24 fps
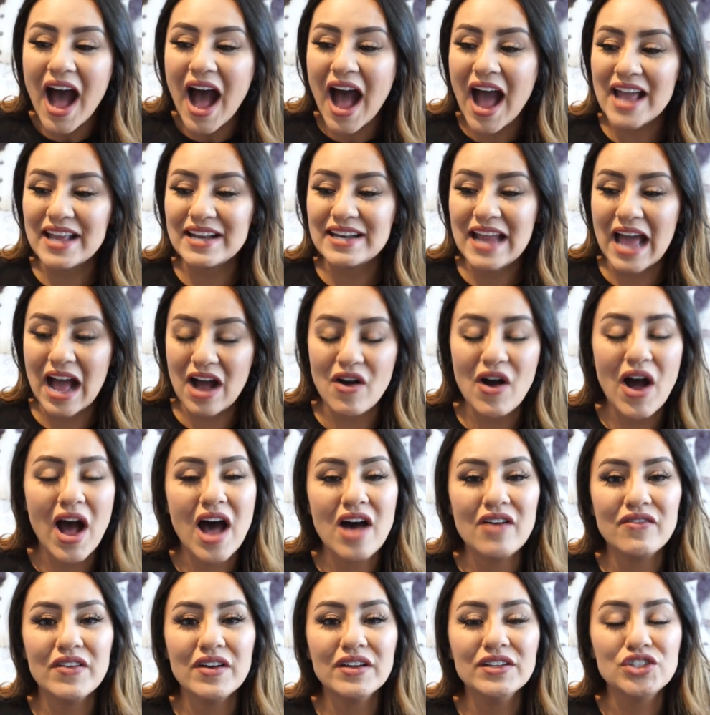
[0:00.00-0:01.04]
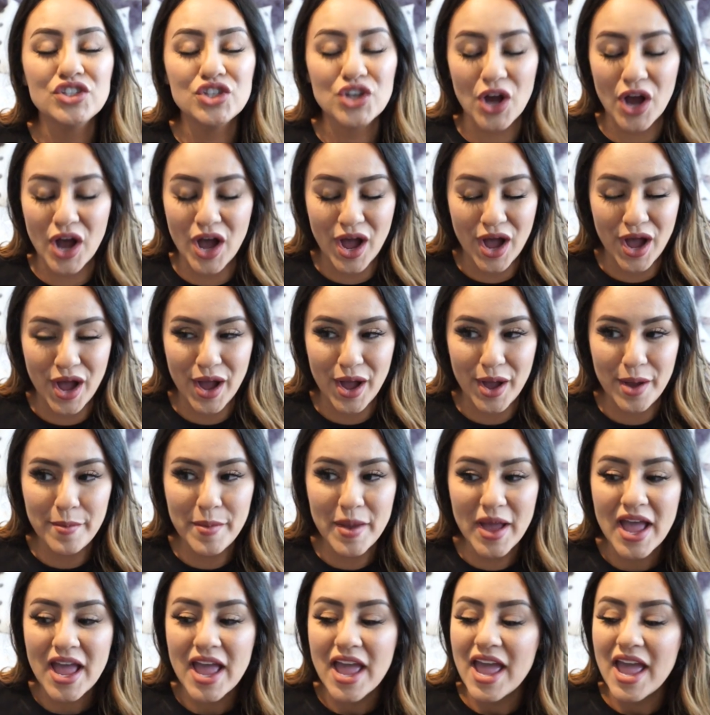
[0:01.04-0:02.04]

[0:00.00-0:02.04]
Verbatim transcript: I now have a job,